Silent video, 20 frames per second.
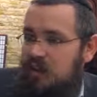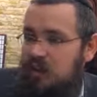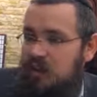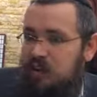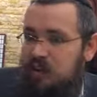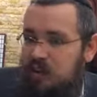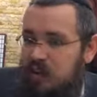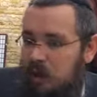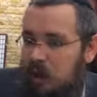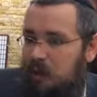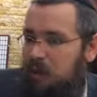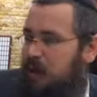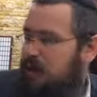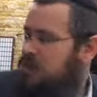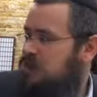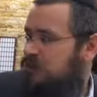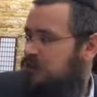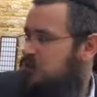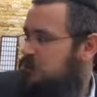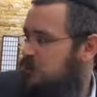all bets
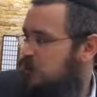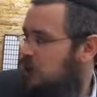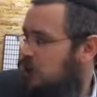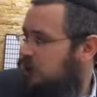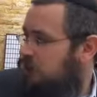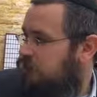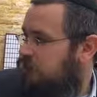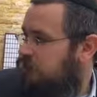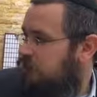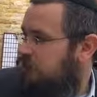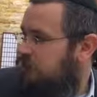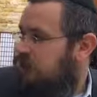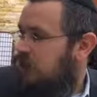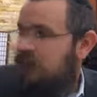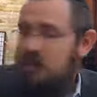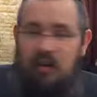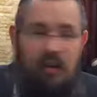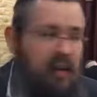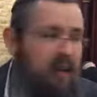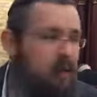have to be off.
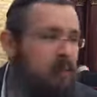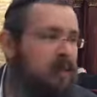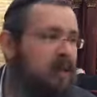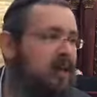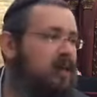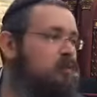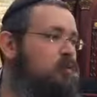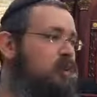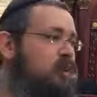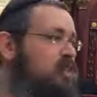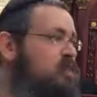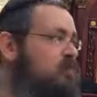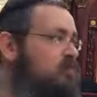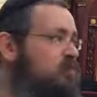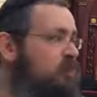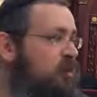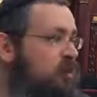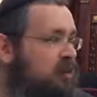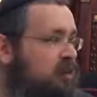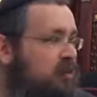There can't be any reason
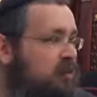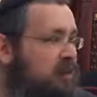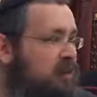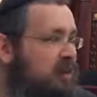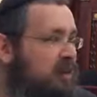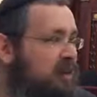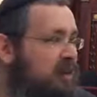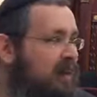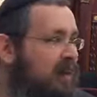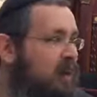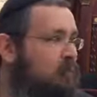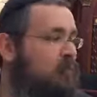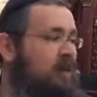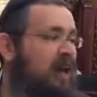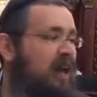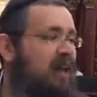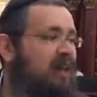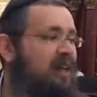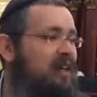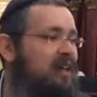for it. There can't be
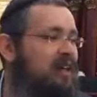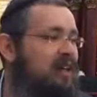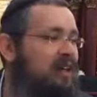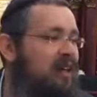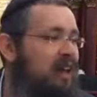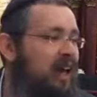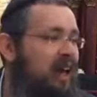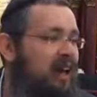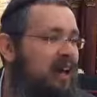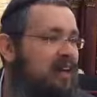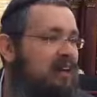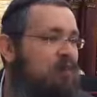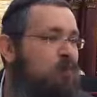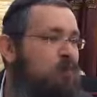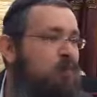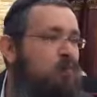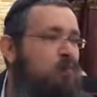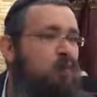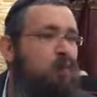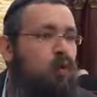any
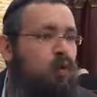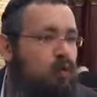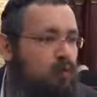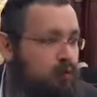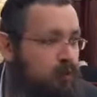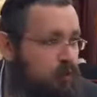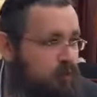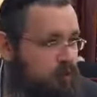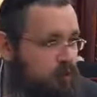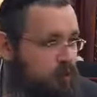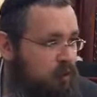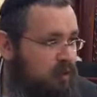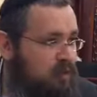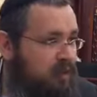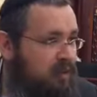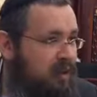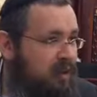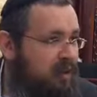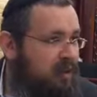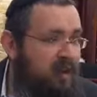rule to it.
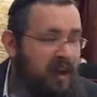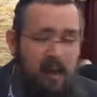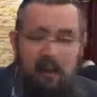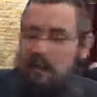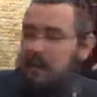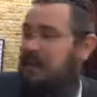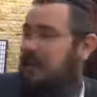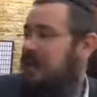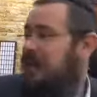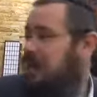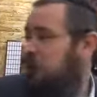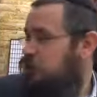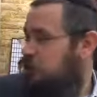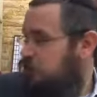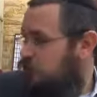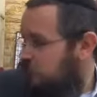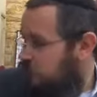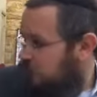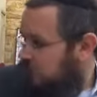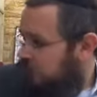There can't be any nature
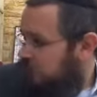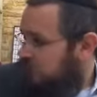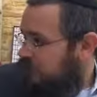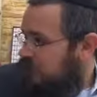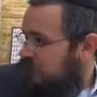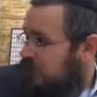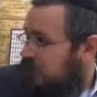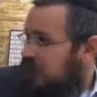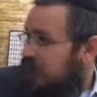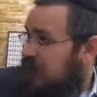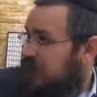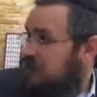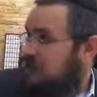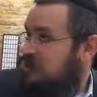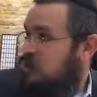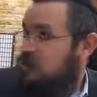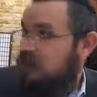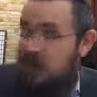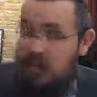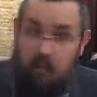to it. It has
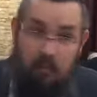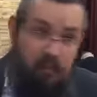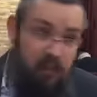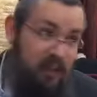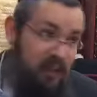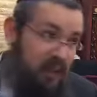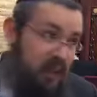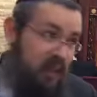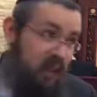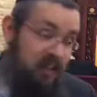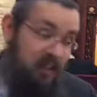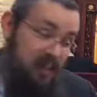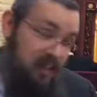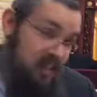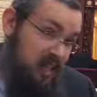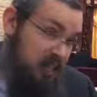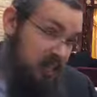to be completely, in a sense,